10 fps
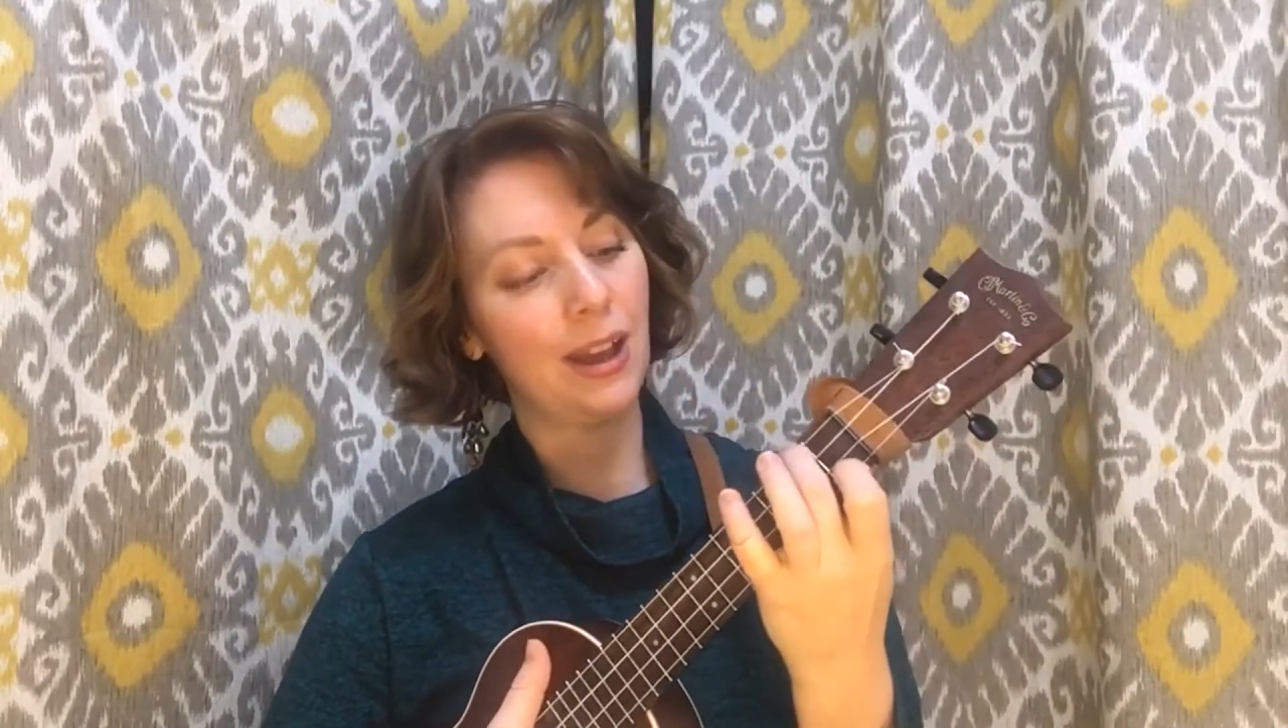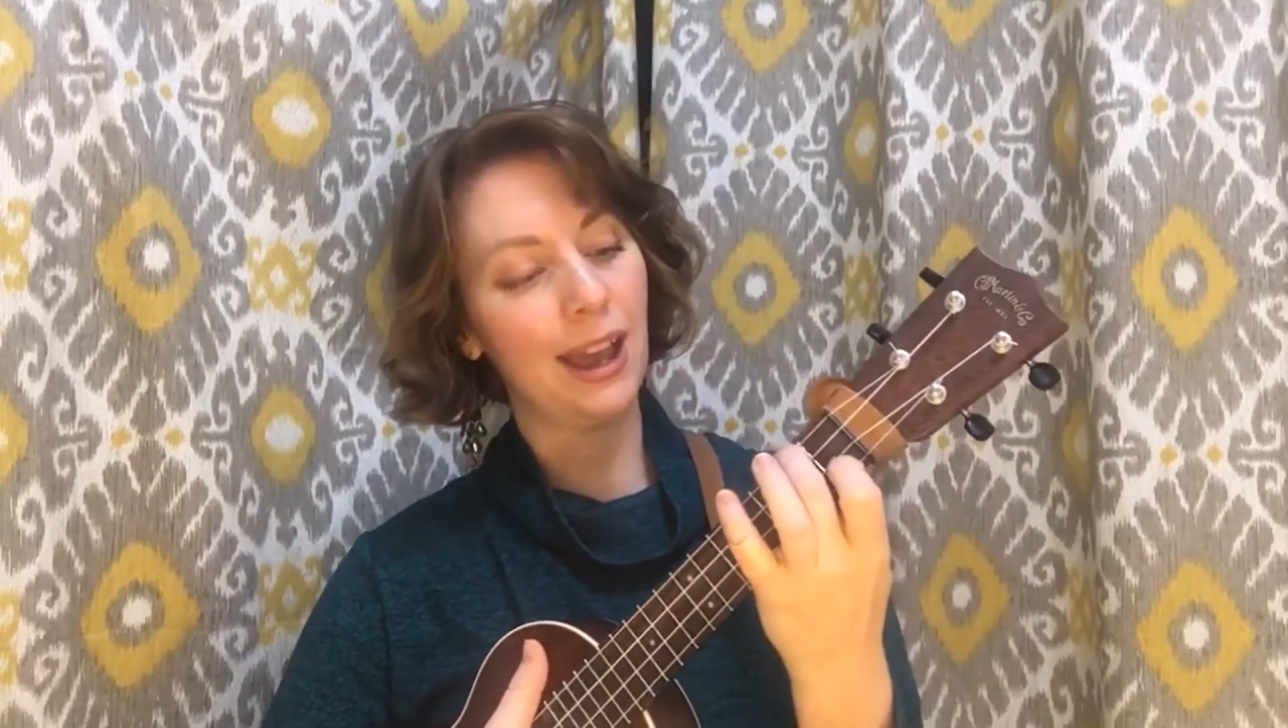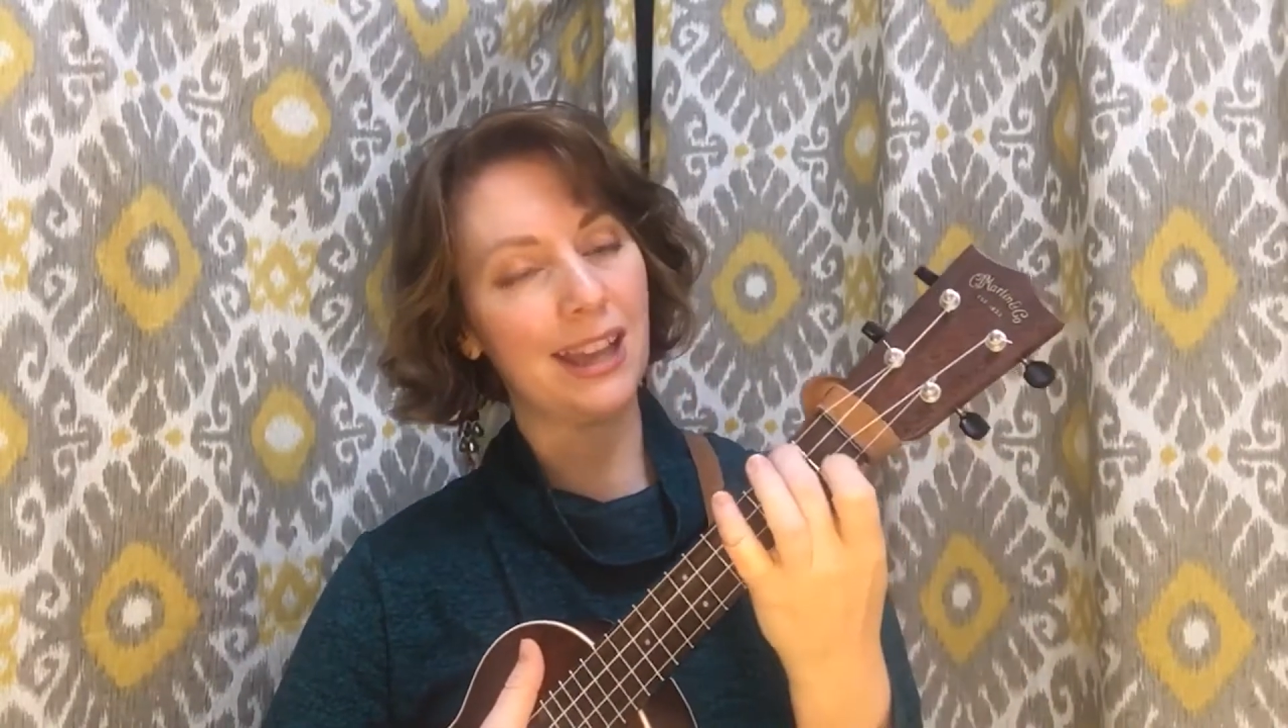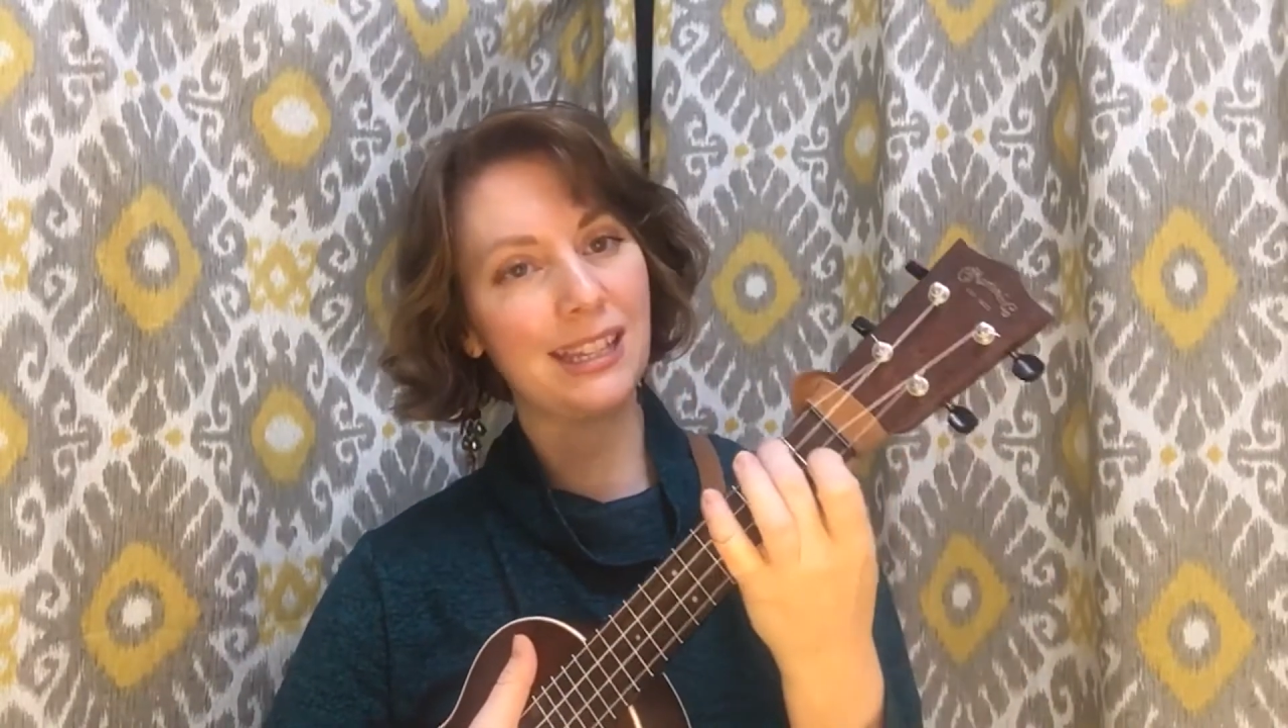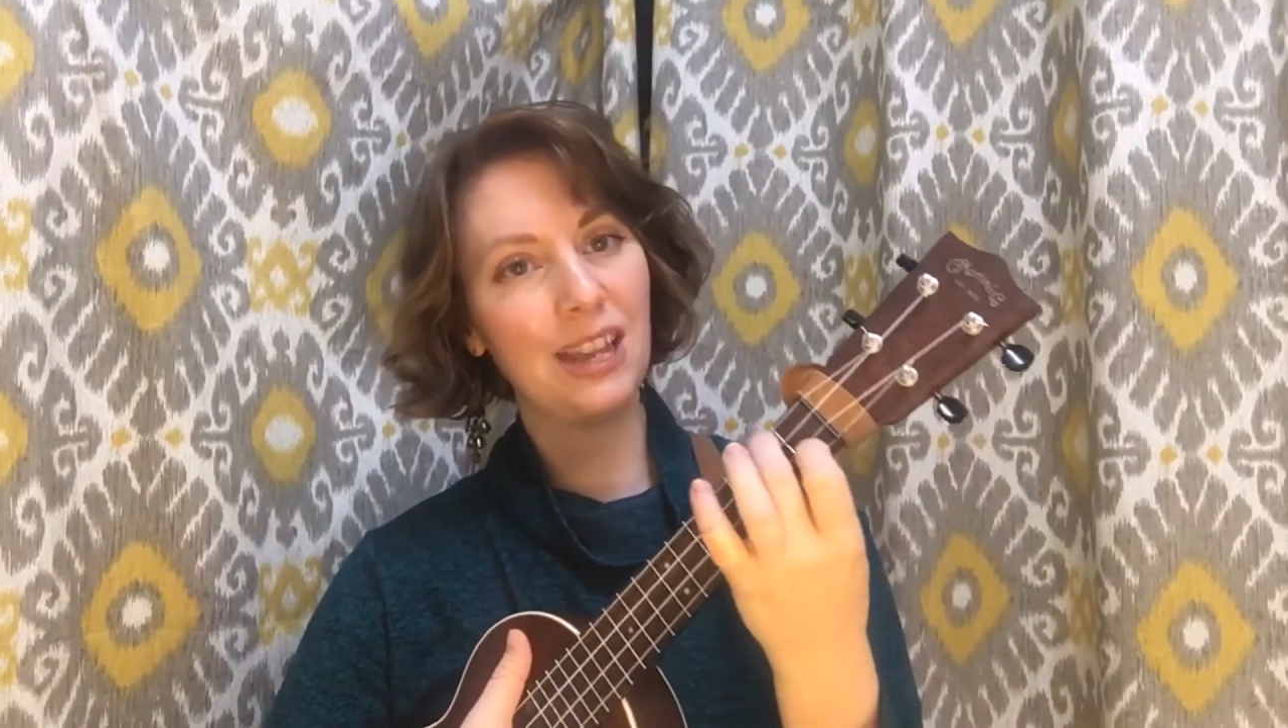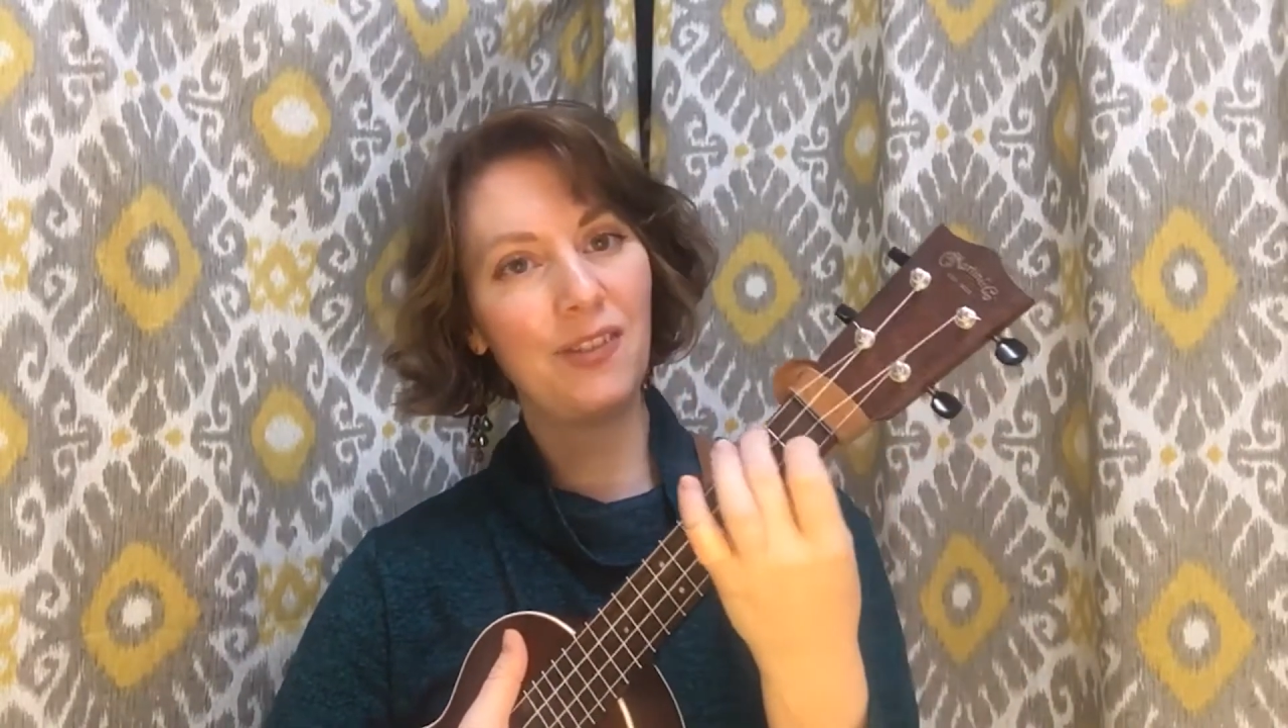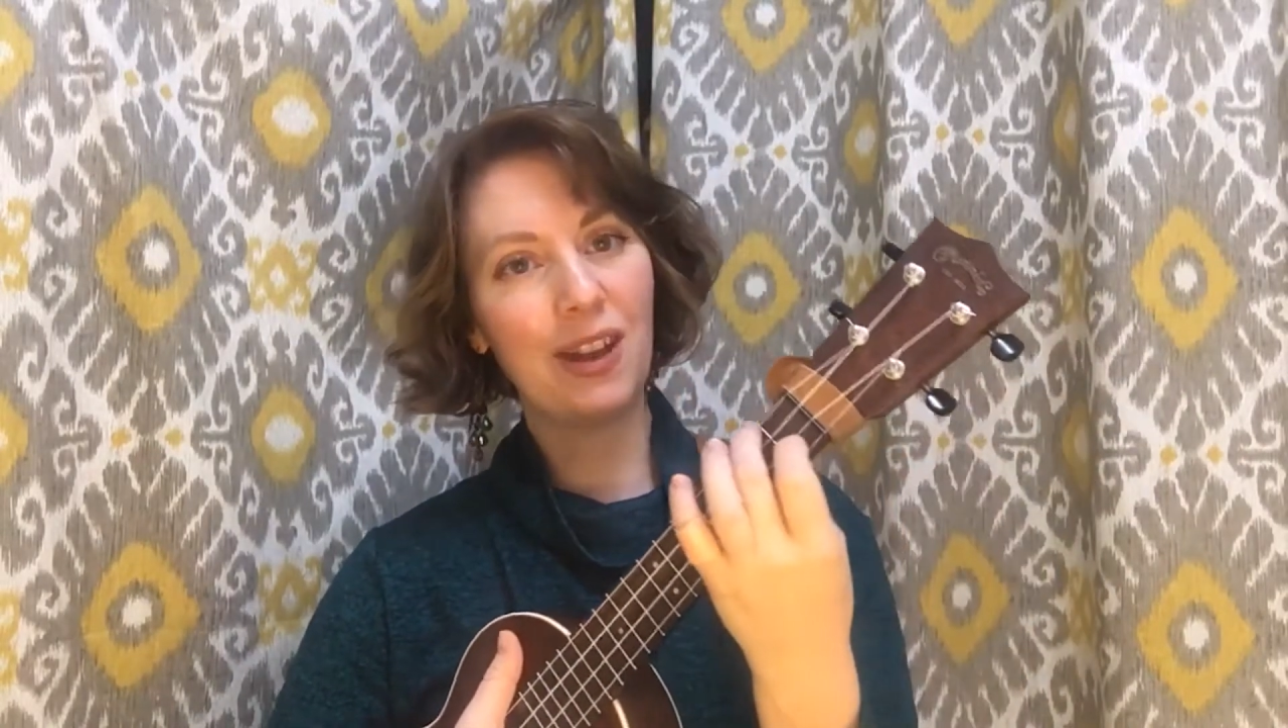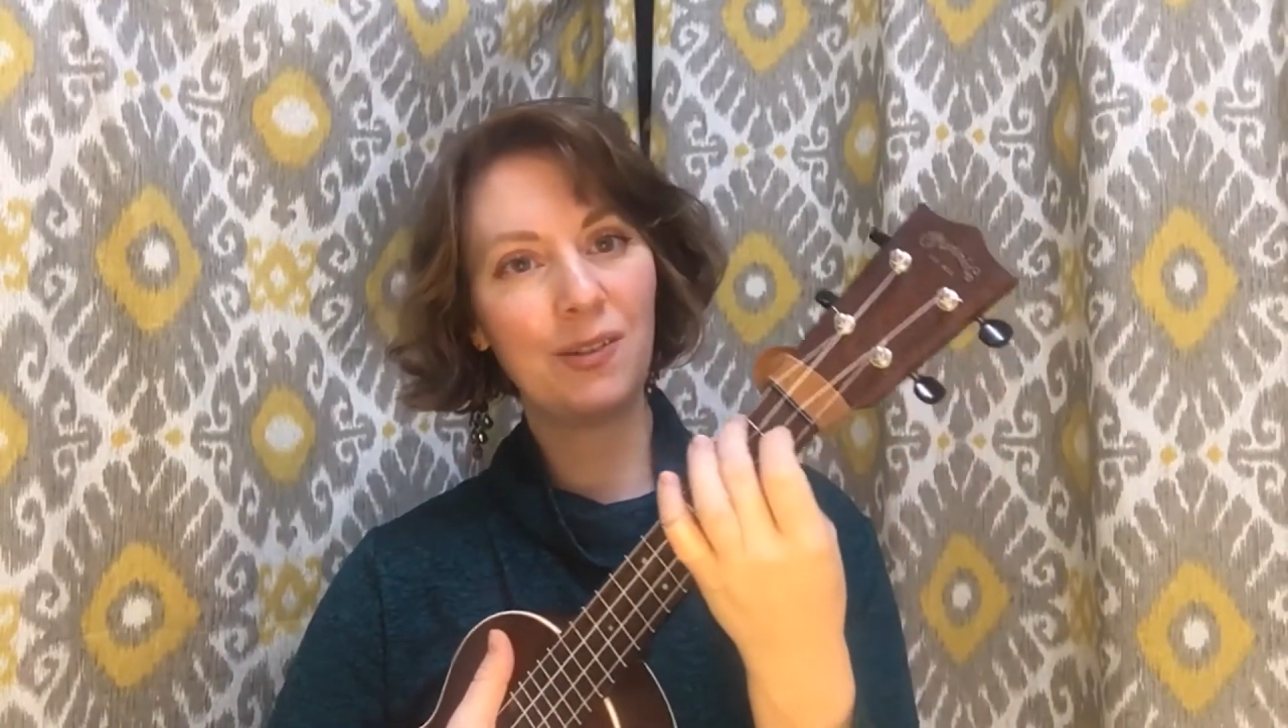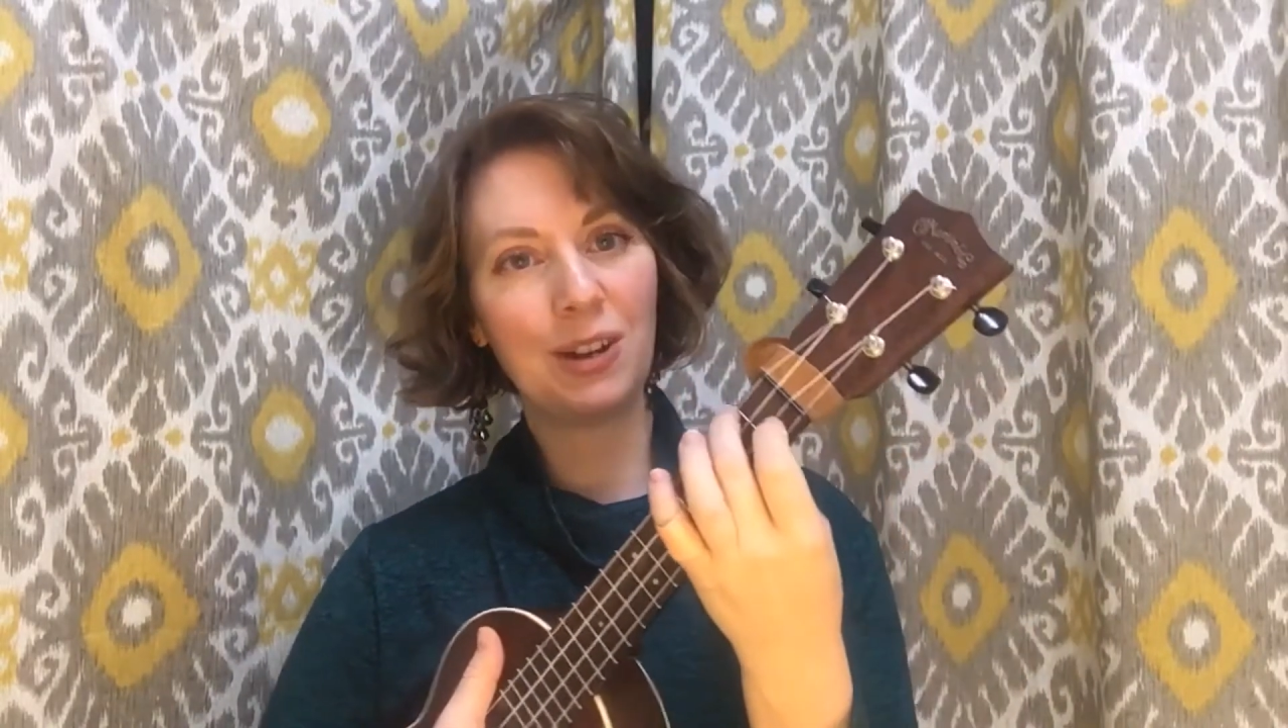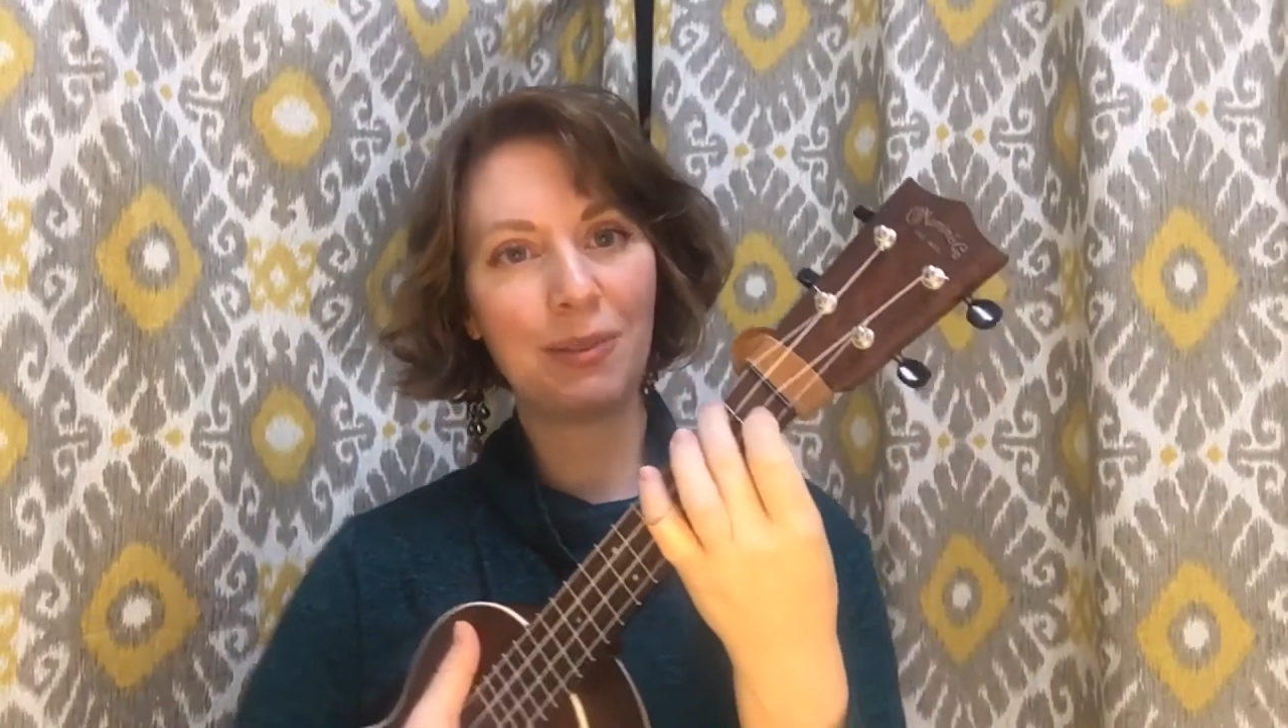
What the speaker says: as if I'm going